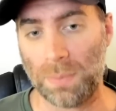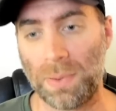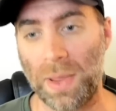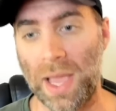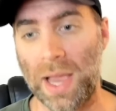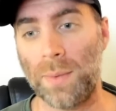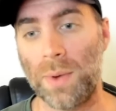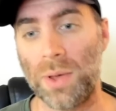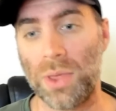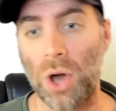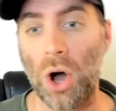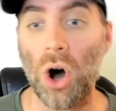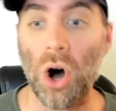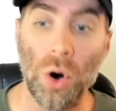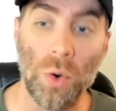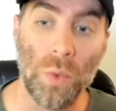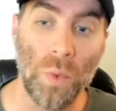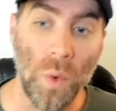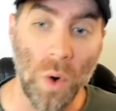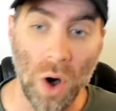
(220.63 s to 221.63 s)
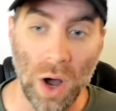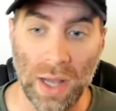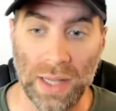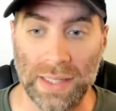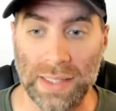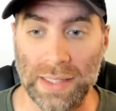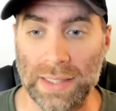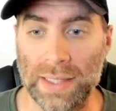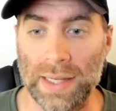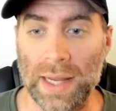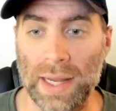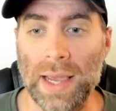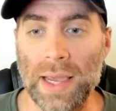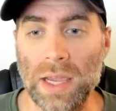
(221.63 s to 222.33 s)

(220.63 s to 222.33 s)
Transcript: playing with all ones,